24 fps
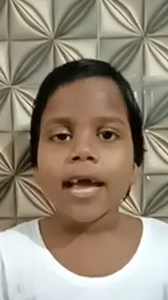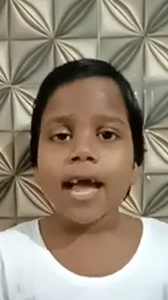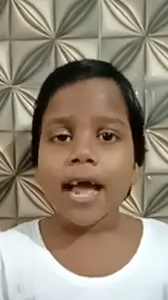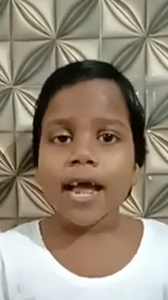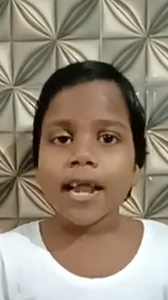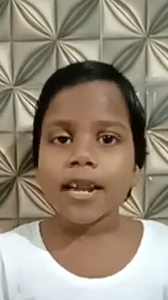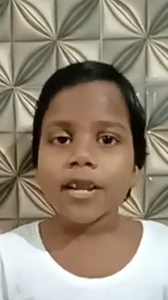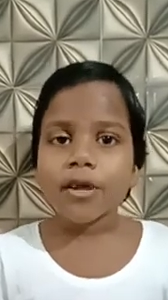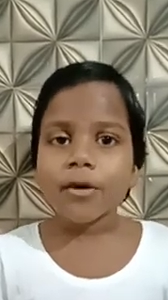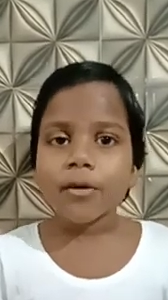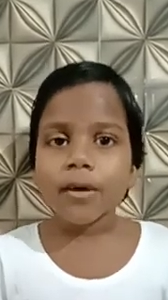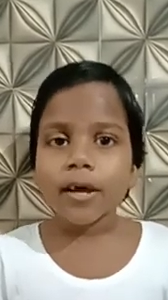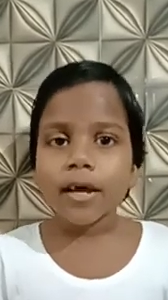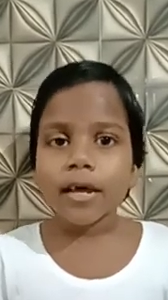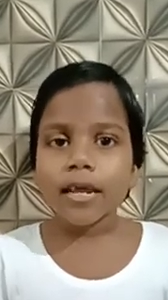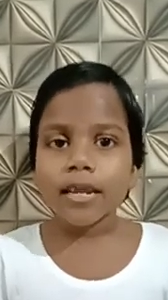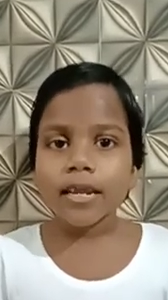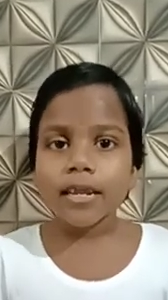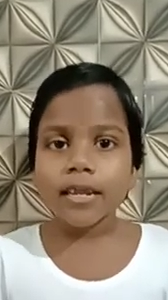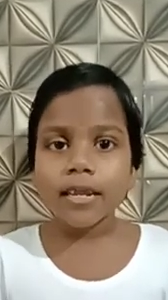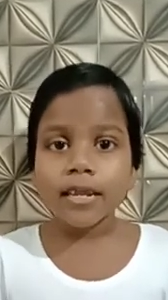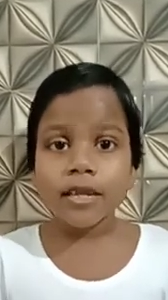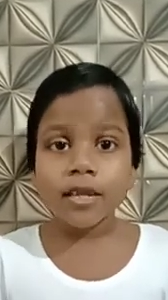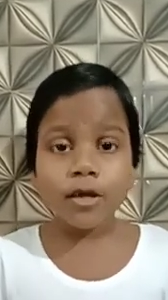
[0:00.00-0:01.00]
And you
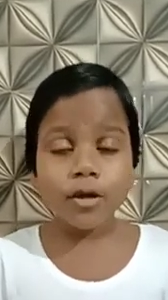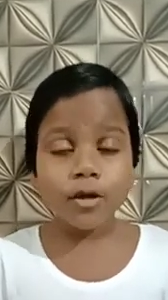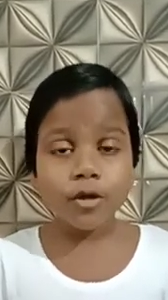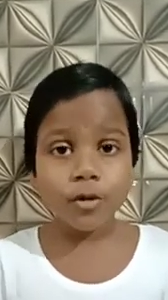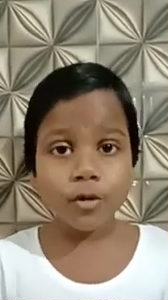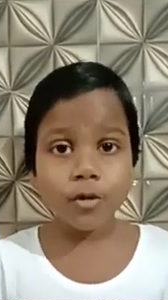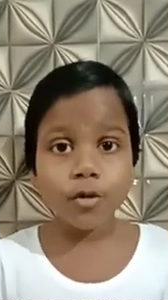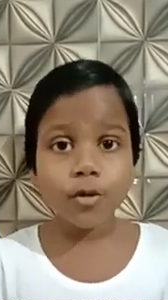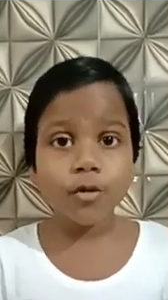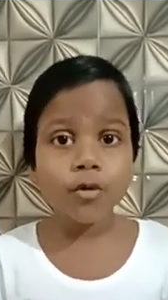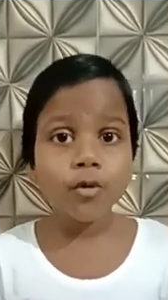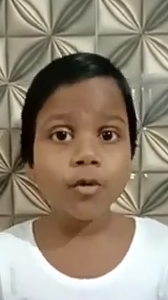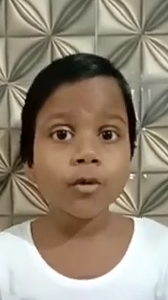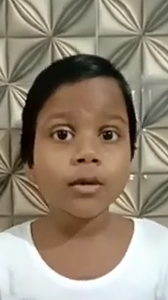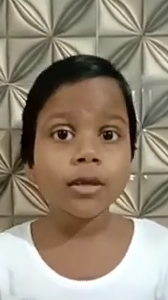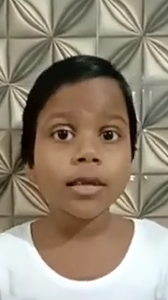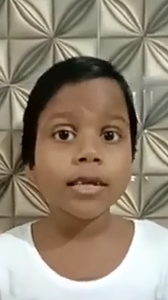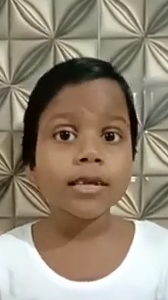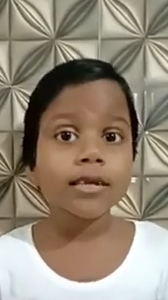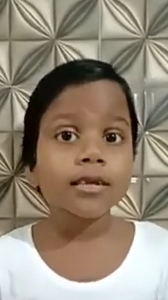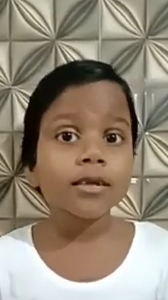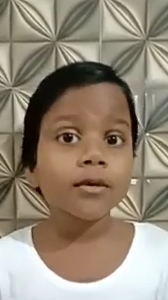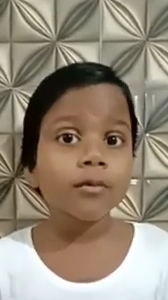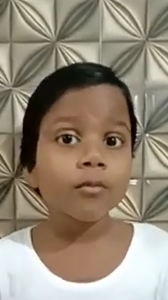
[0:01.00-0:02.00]
can, do you know
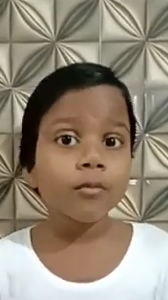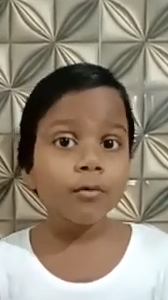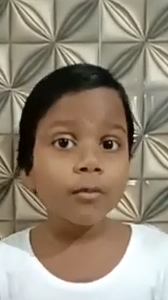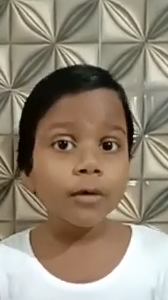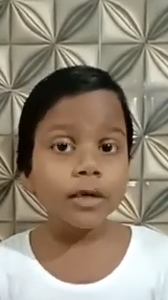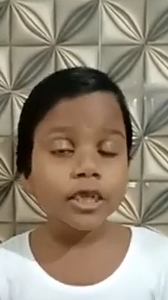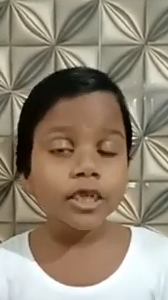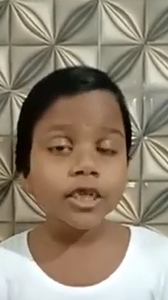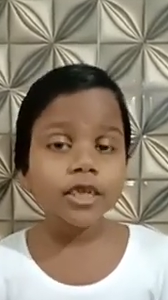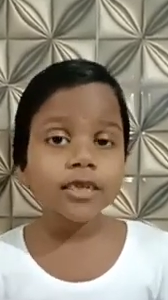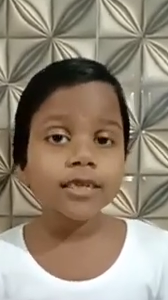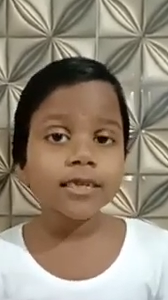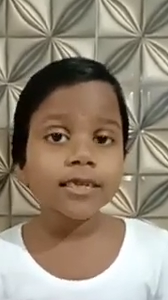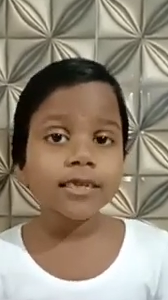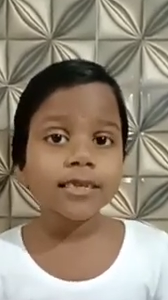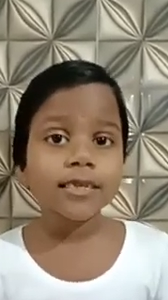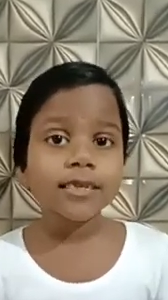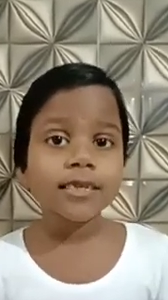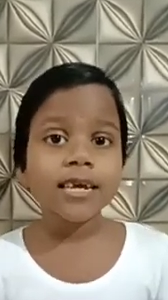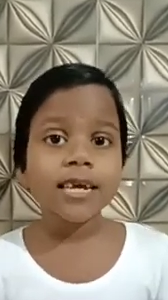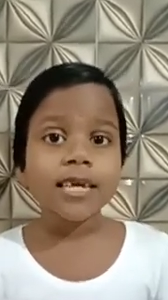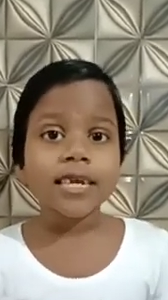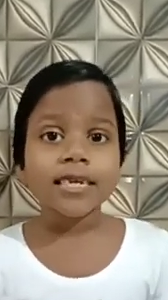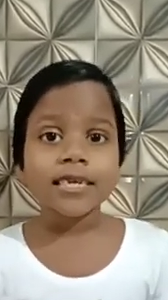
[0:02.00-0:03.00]
that the witches